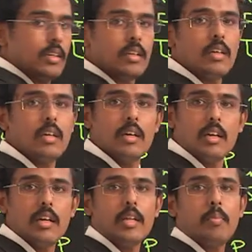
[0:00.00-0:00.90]

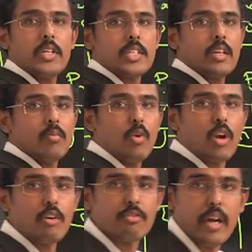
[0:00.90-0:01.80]
depletion mode of
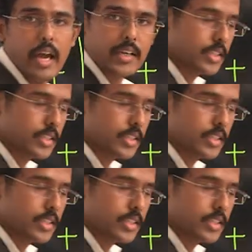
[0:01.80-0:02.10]
actions.